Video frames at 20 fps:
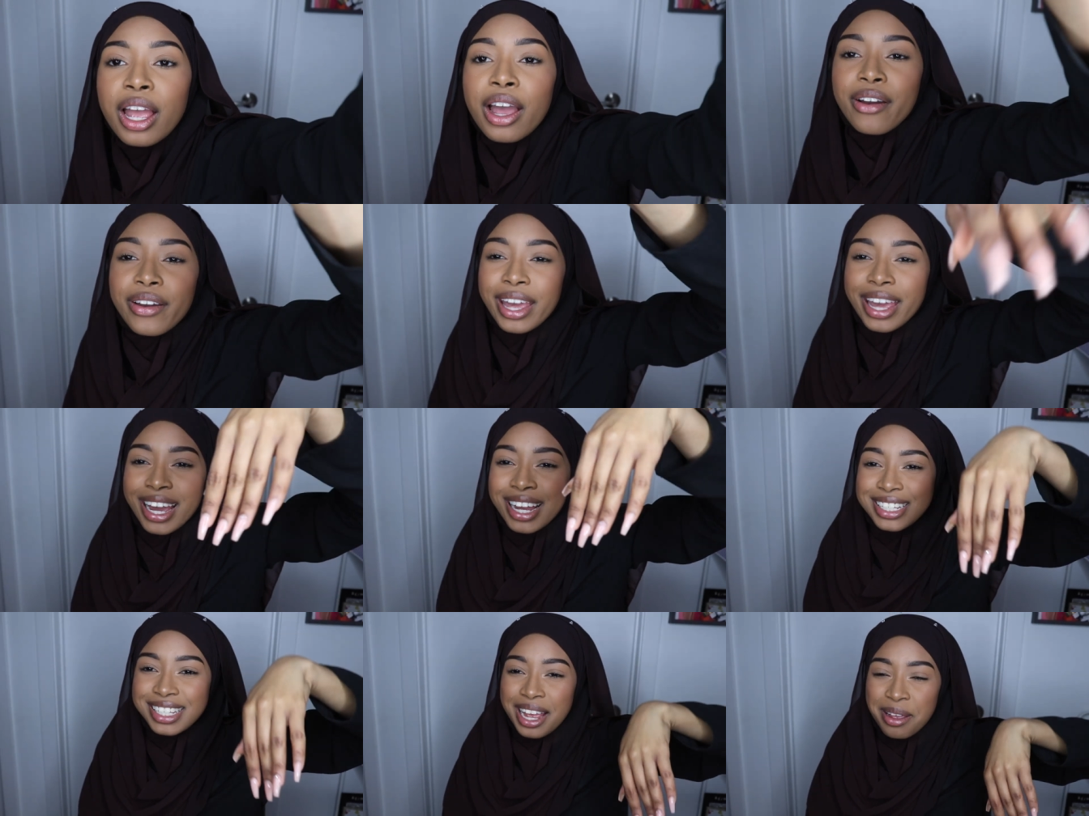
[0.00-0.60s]

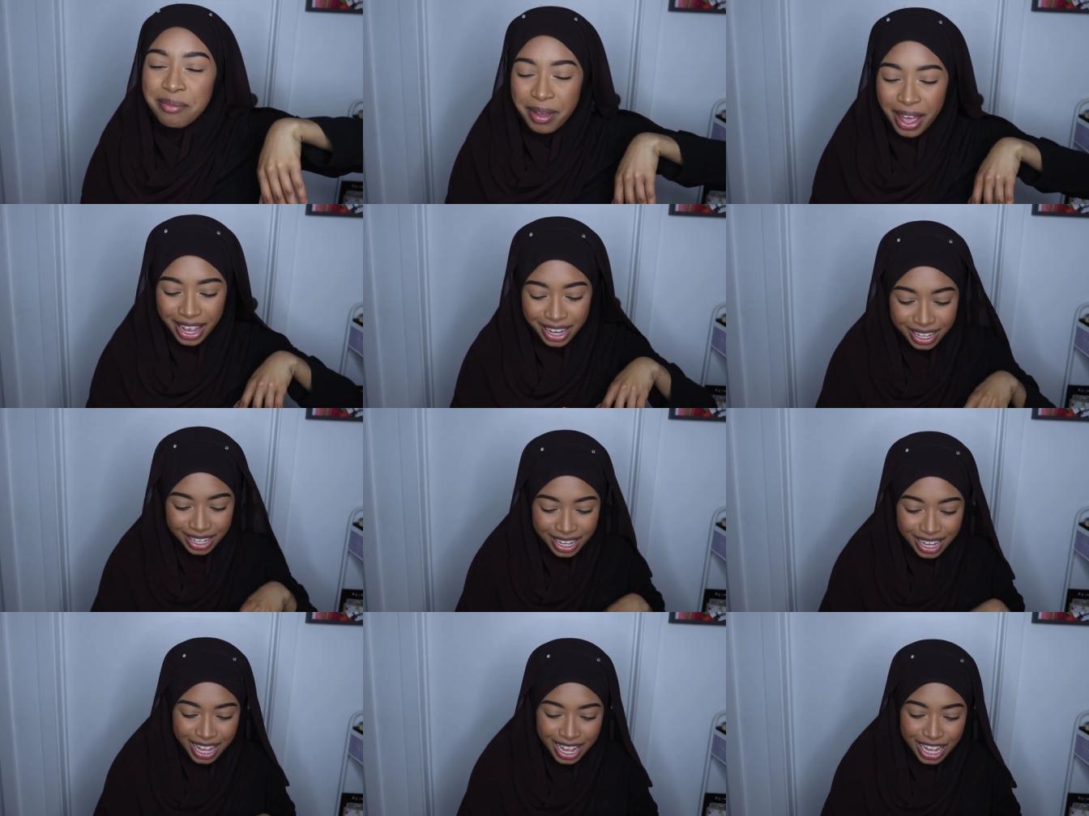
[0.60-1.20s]
okay guys i'm
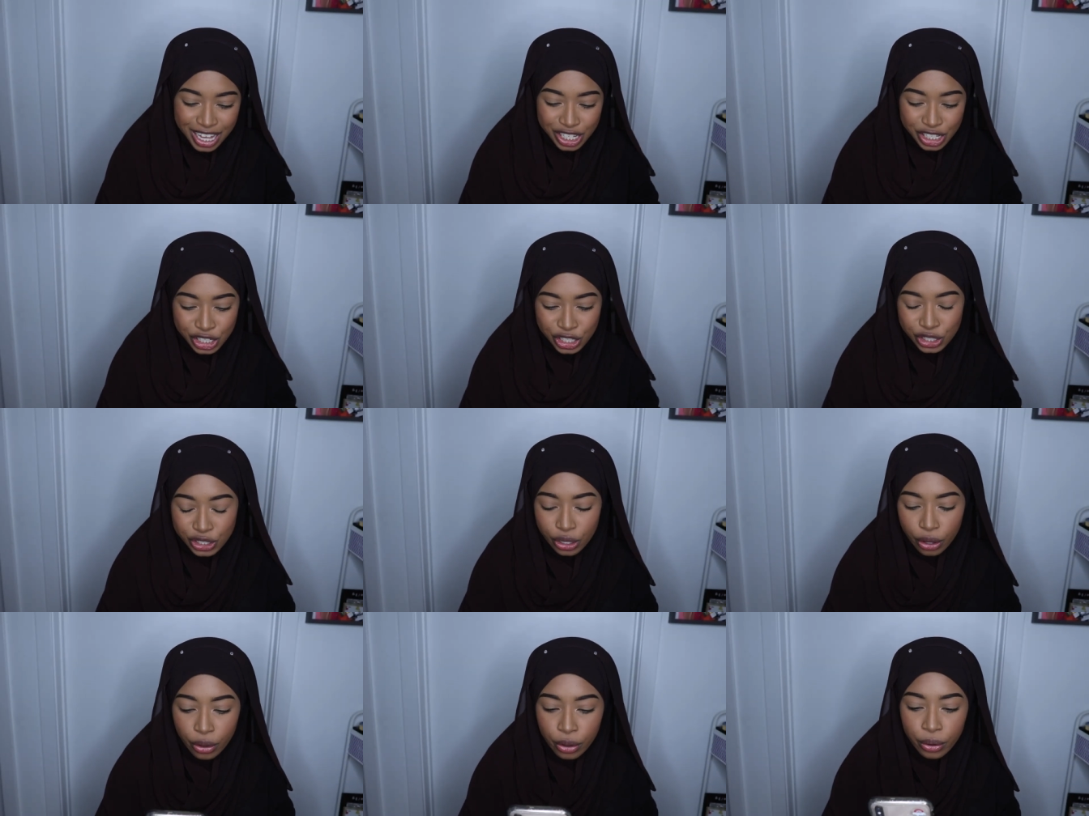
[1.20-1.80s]
back
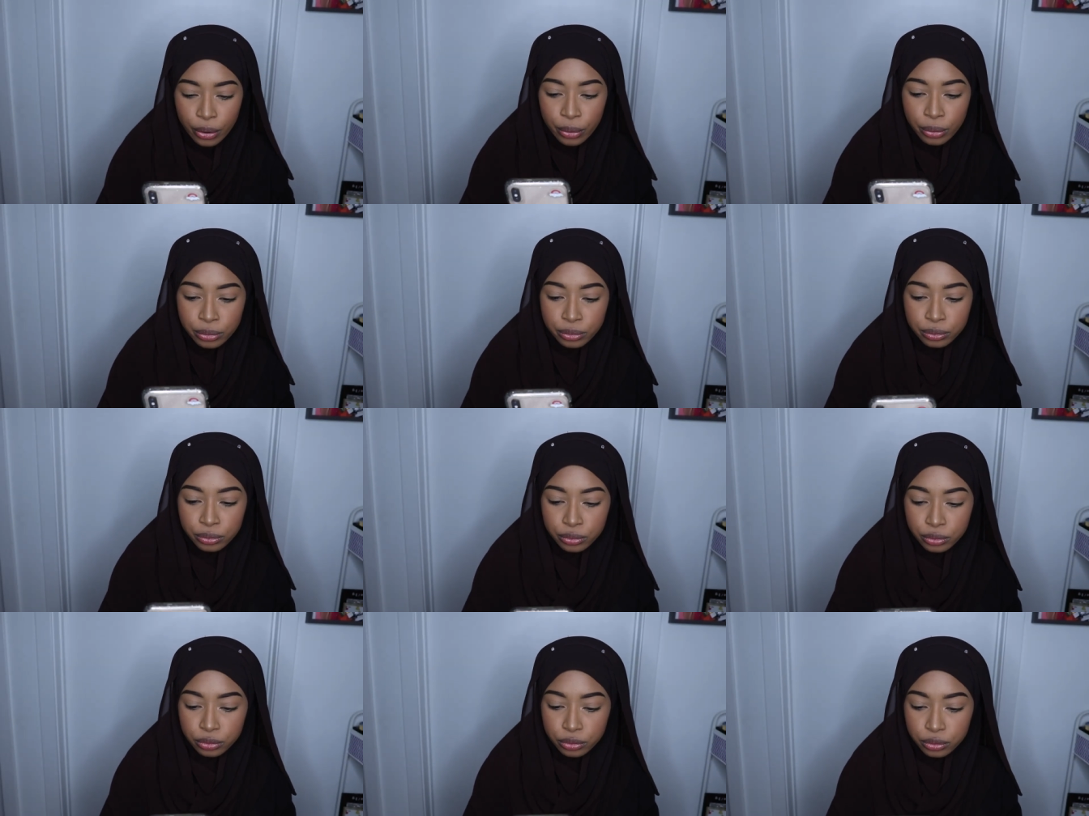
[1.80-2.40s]

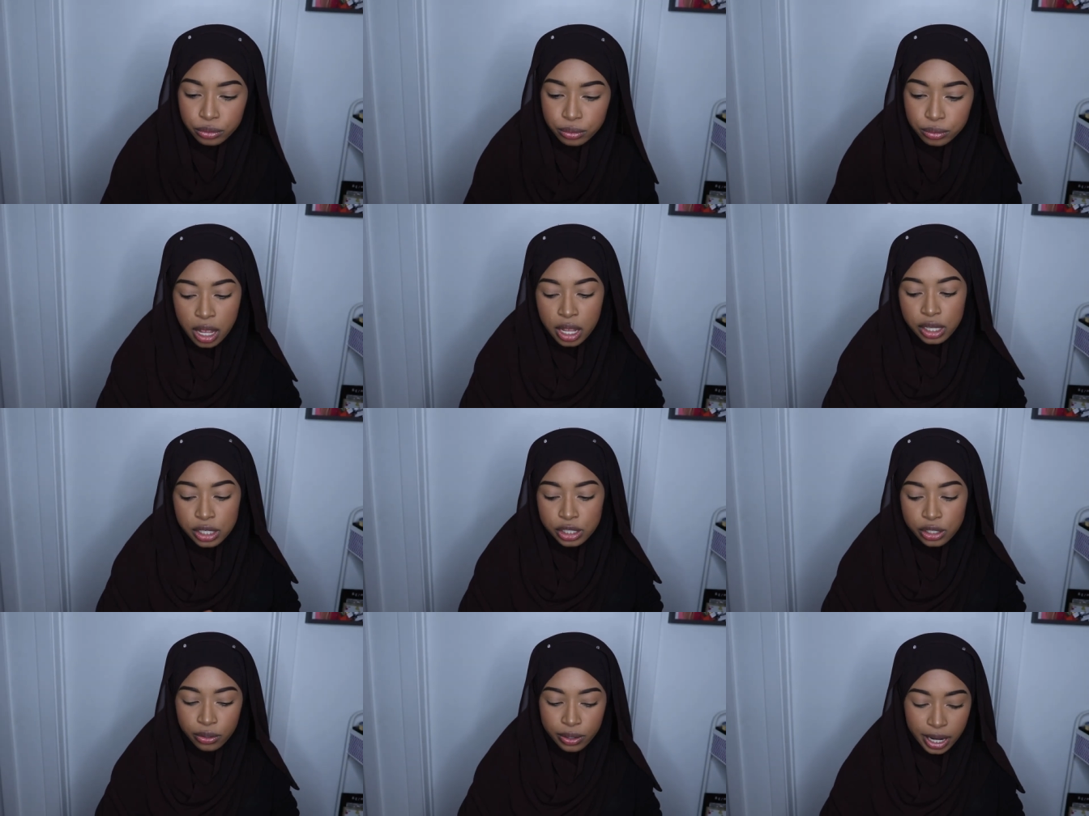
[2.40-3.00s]
so
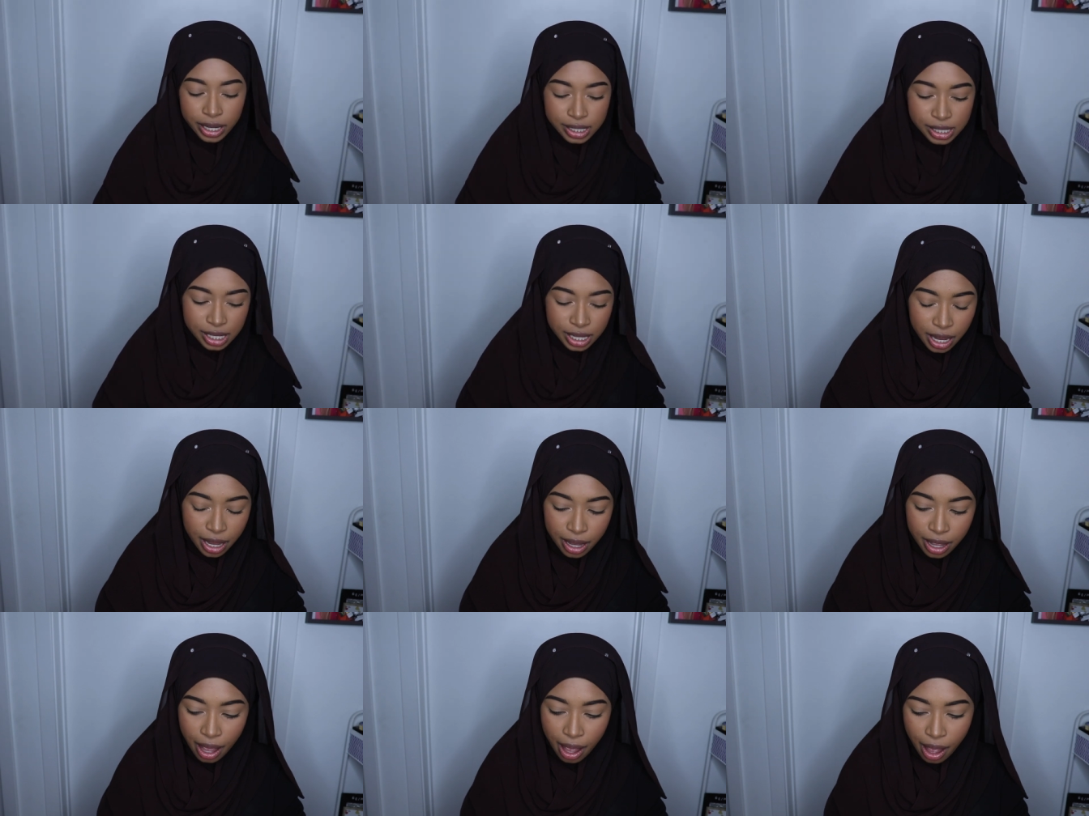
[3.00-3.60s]
so next
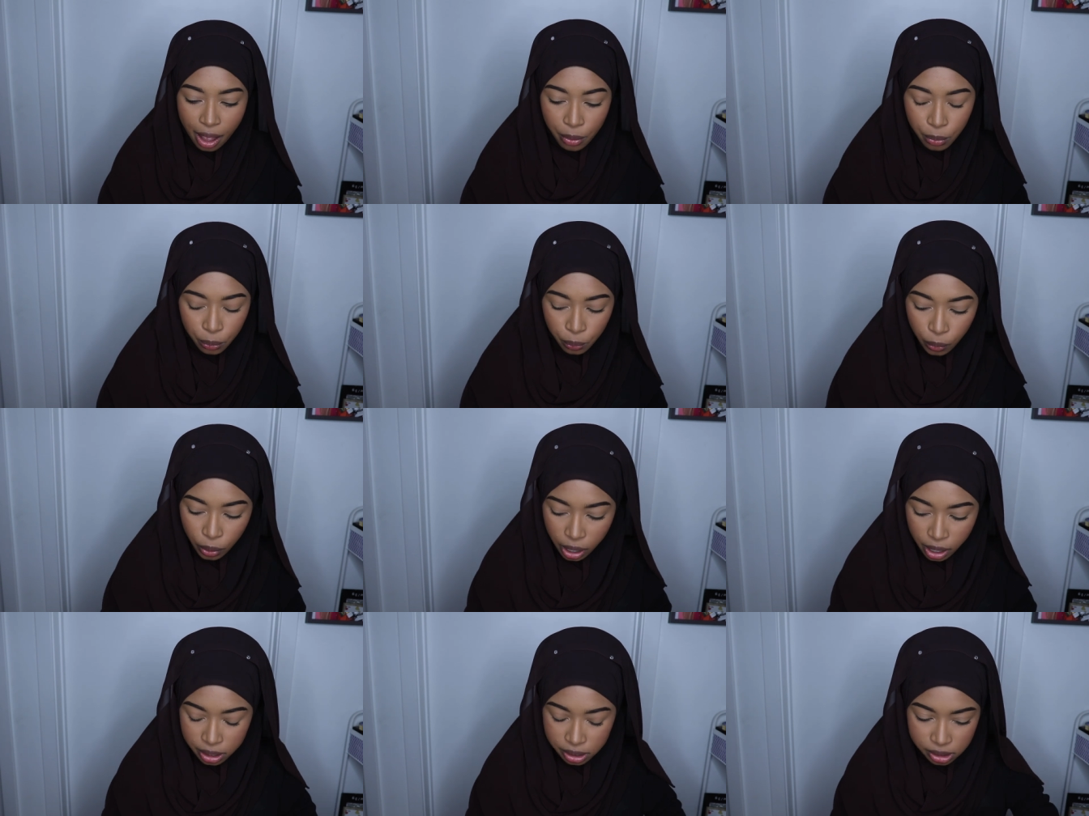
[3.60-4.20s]
thing i got
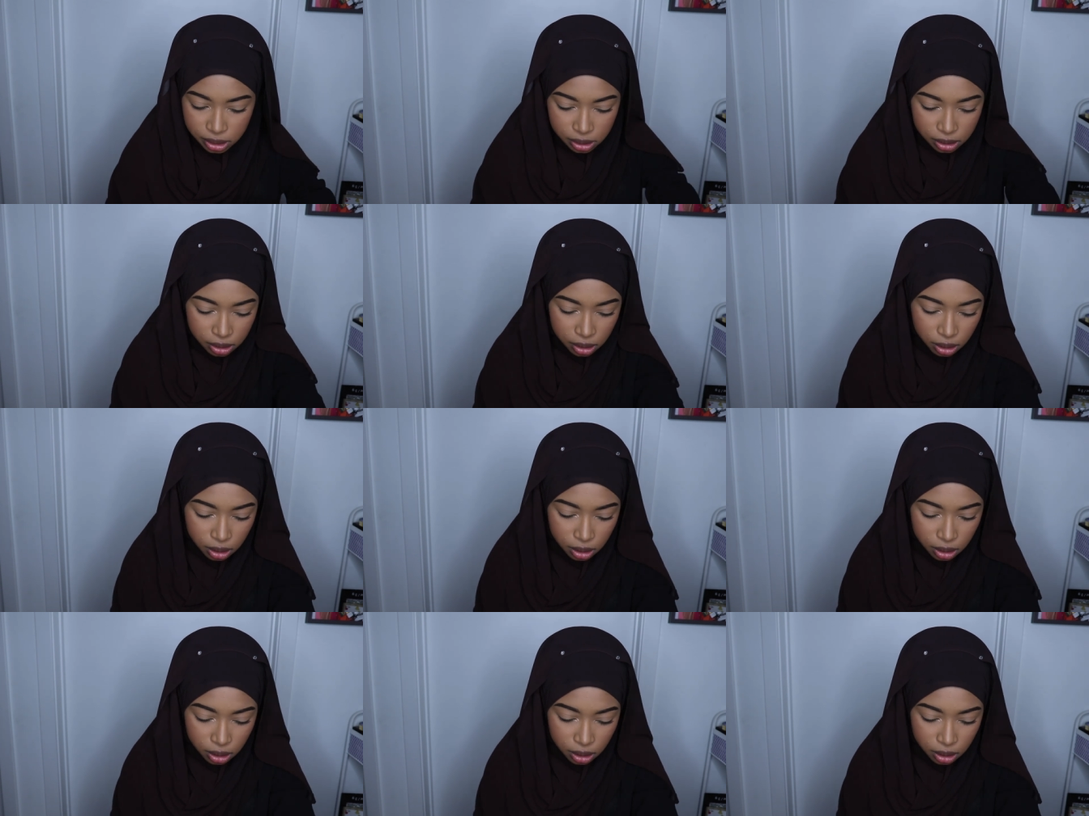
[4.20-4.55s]
was